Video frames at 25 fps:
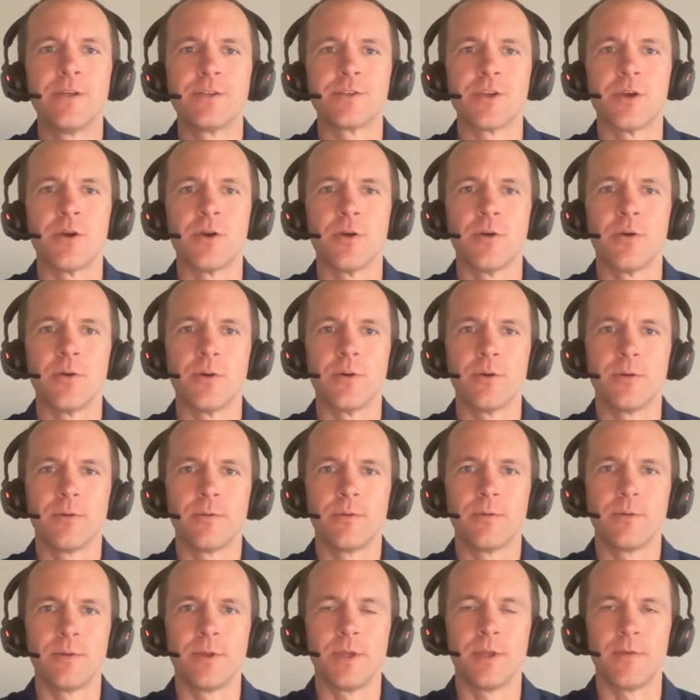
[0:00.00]
So
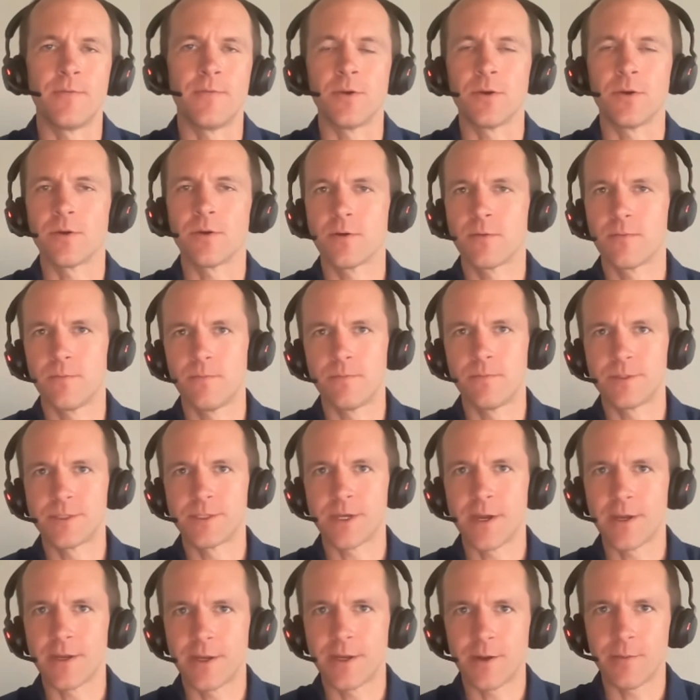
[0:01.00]
if you're
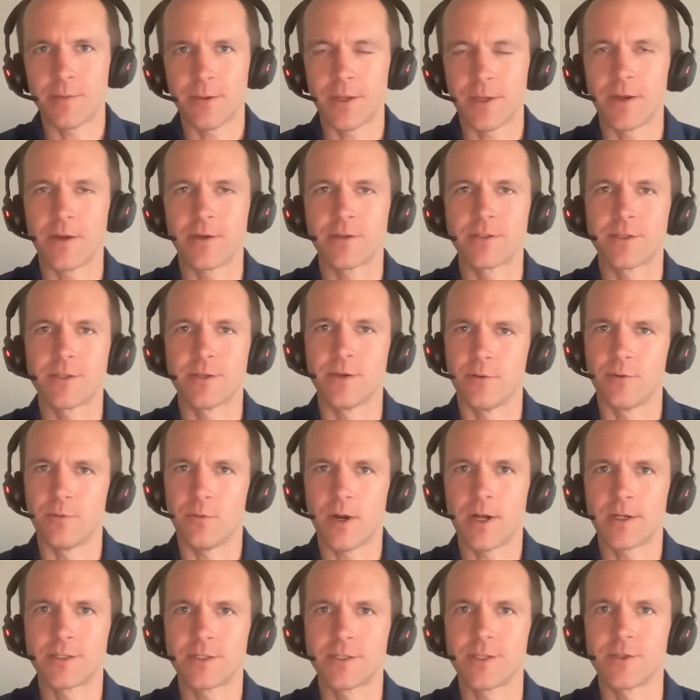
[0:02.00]
signed up here to
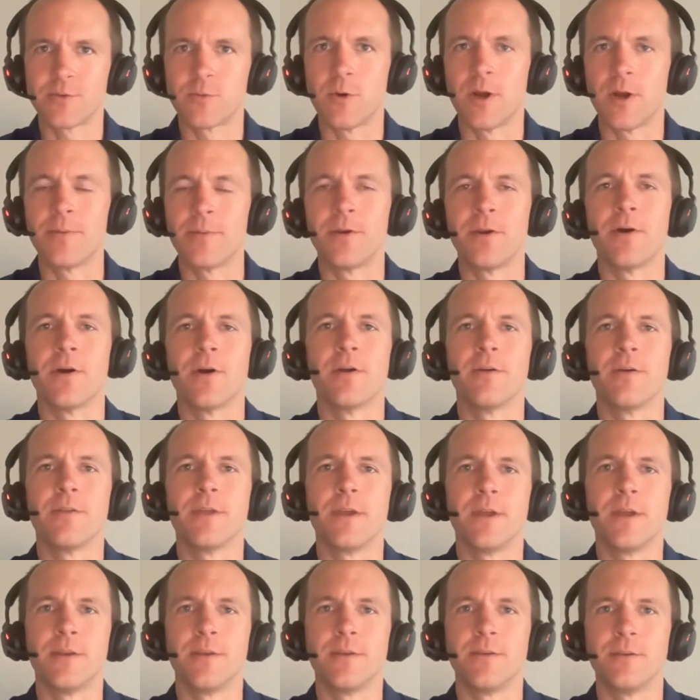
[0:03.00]
watch this webinar,
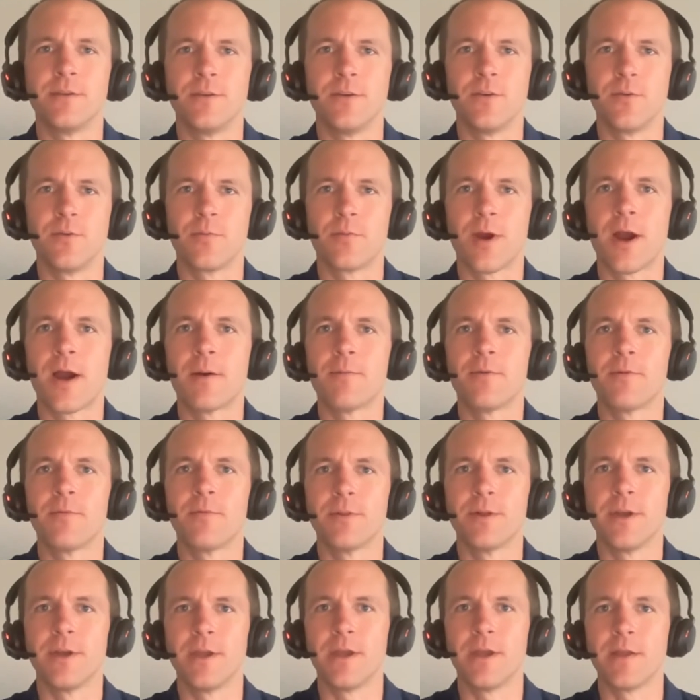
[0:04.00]
then you're
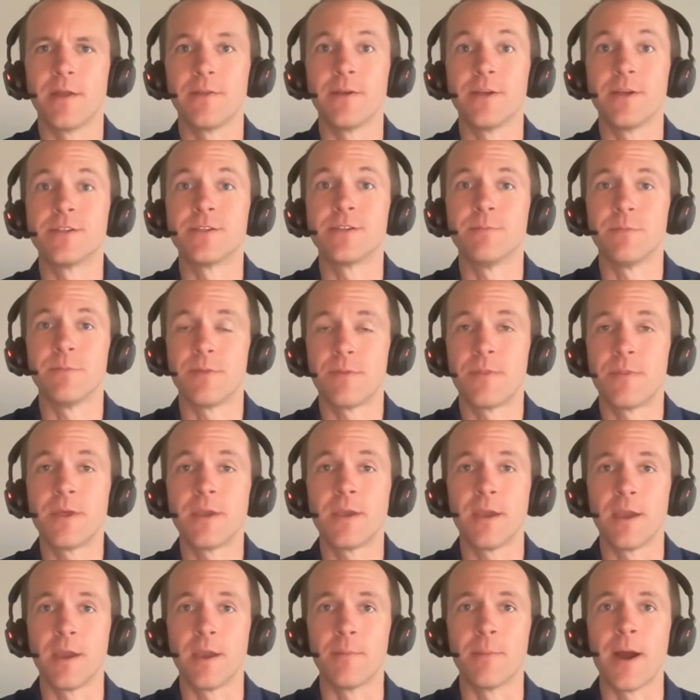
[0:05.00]
probably at least
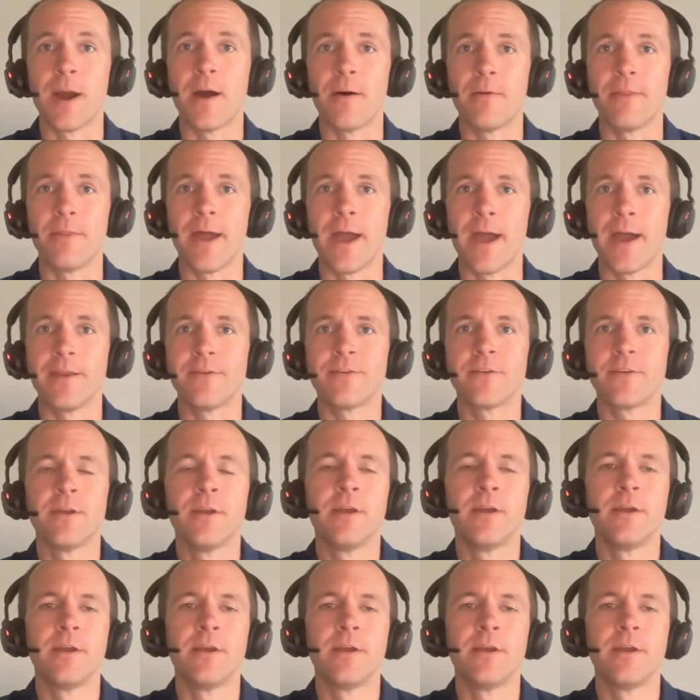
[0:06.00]
thinking about that.